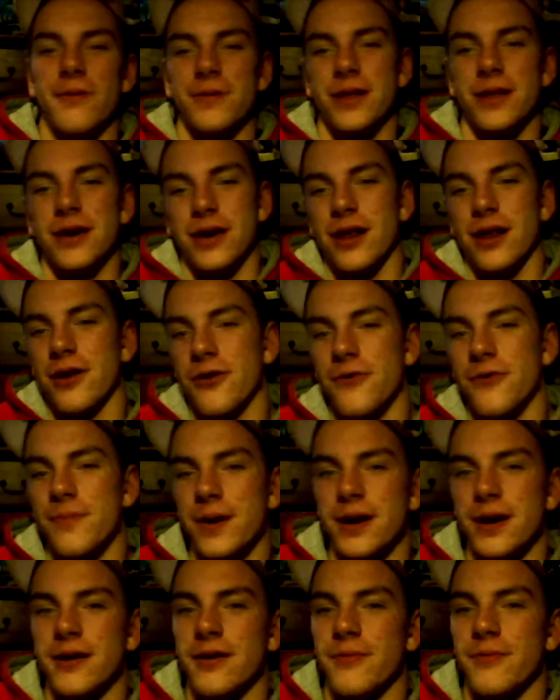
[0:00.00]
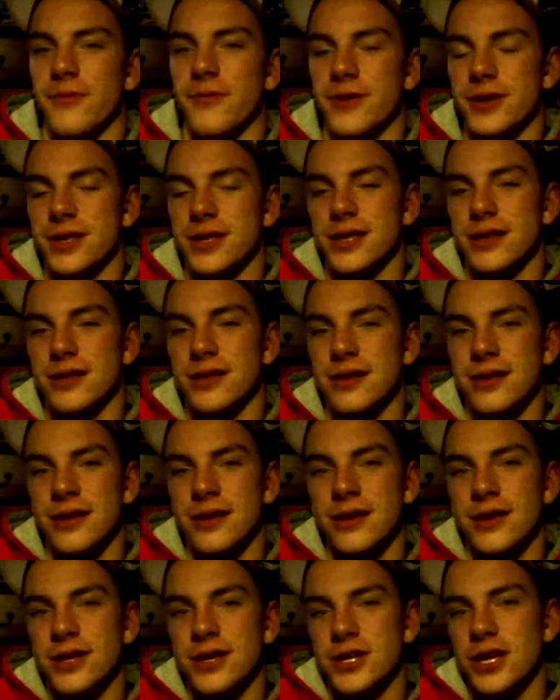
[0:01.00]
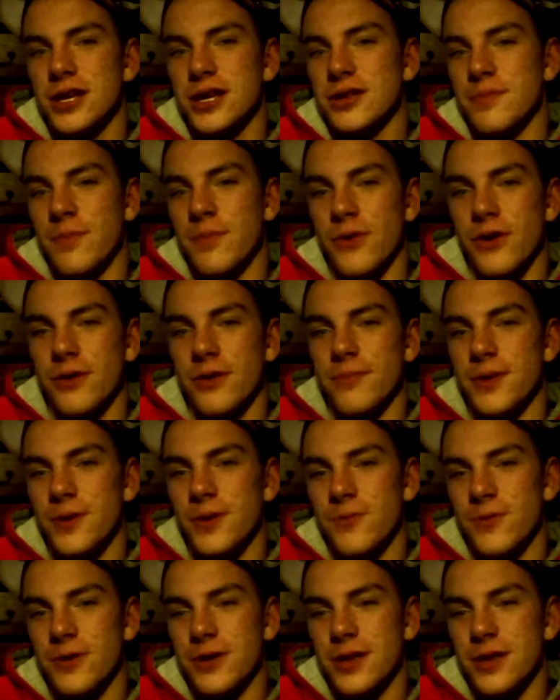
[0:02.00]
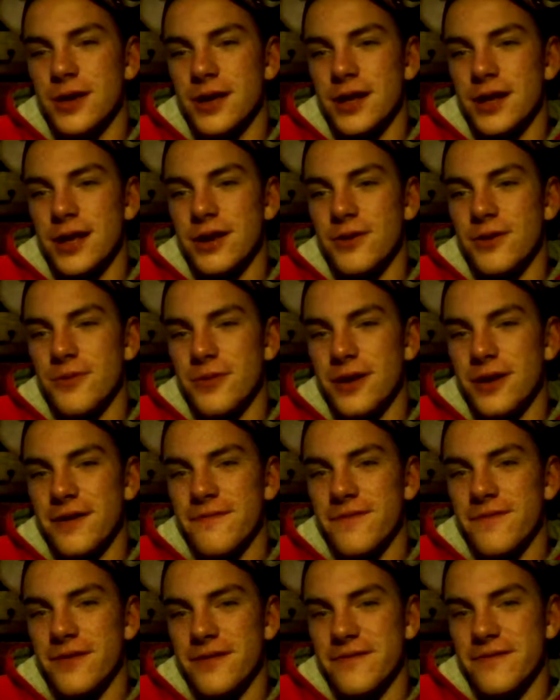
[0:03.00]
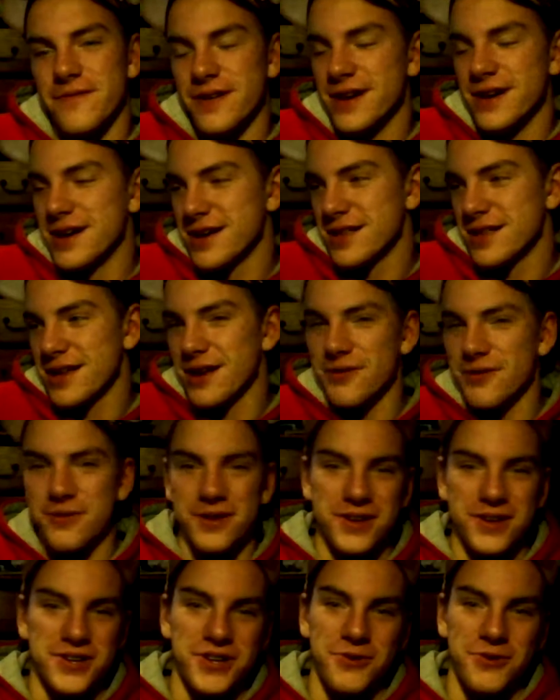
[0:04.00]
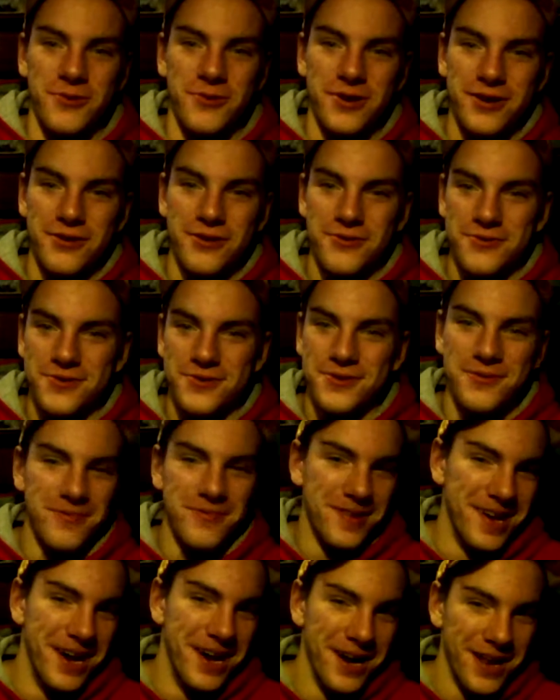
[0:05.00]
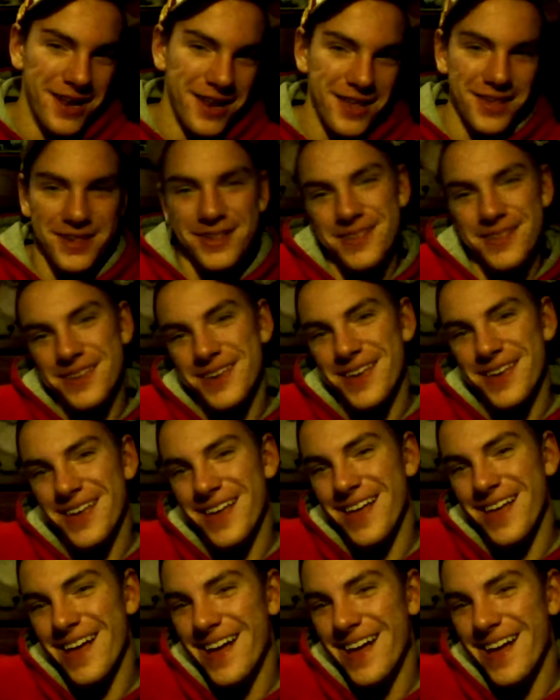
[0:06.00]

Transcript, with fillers: nah, but I gotta go buy her a present. She hasn't bought me one yet. I know that for a fact. I don't think she will, to be honest.